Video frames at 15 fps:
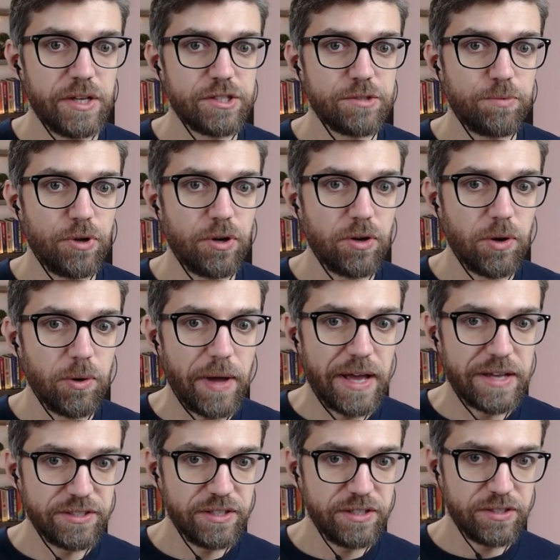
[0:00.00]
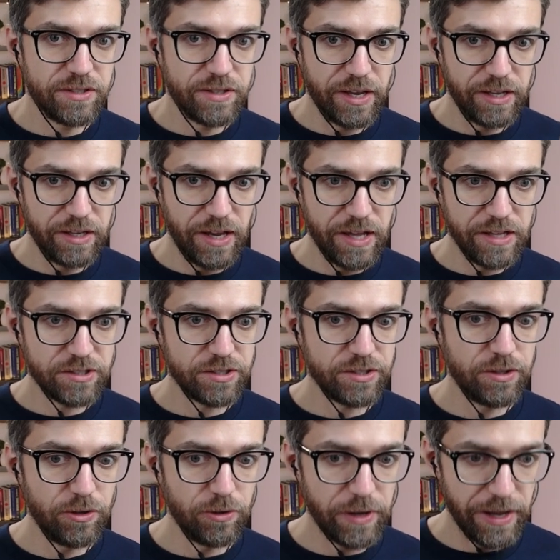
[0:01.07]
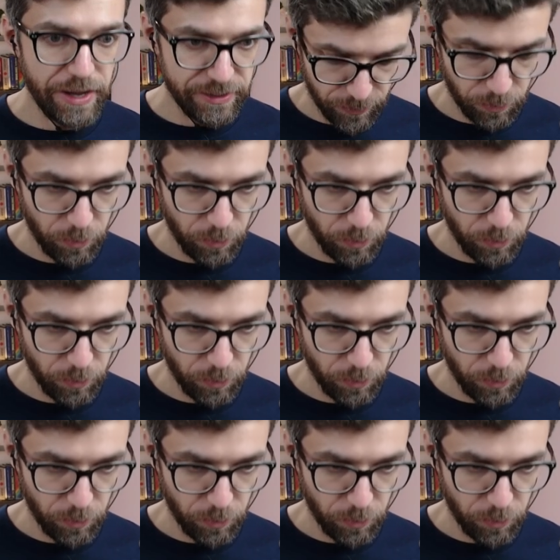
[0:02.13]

explore all assets, and let's look at